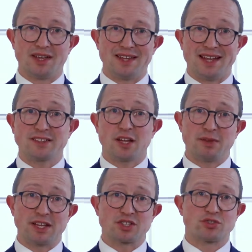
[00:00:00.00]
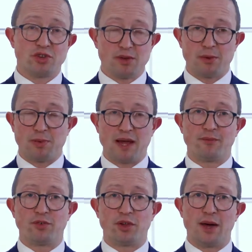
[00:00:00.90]
That's going to be extremely
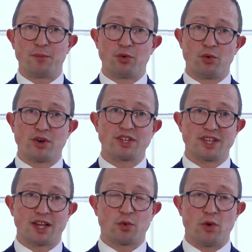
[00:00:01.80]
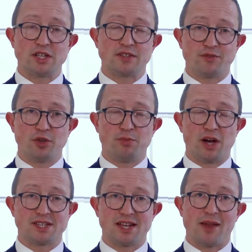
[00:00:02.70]
painful, and we're already seeing quite a few
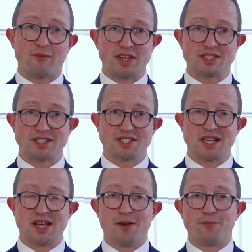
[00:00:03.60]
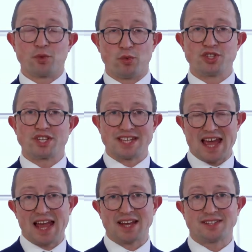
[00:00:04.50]
buy-to-let investors wanting
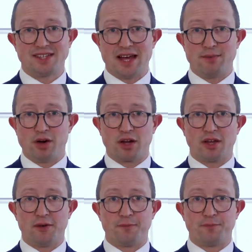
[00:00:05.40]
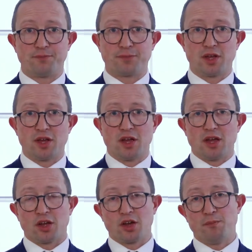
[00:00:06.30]
to exit that market.
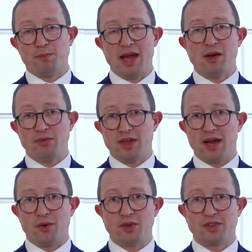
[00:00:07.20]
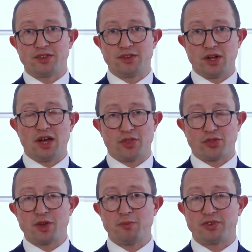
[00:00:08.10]
Compound that with a
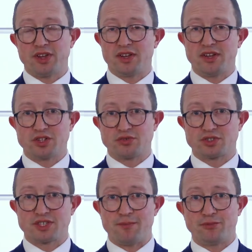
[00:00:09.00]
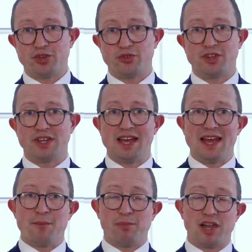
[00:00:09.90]
3% additional stamp duty
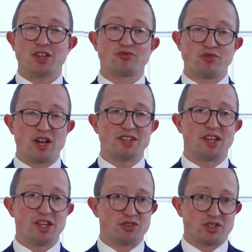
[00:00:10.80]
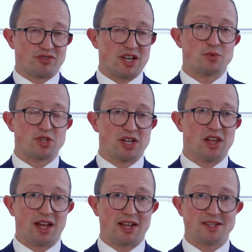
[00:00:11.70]
plus rising interest rates, which are
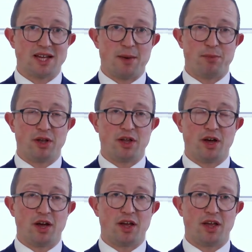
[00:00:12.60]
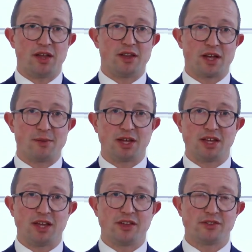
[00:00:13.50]
likely to happen in the coming
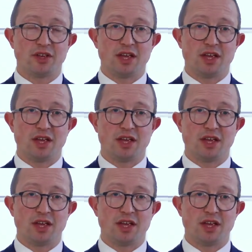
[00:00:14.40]
years,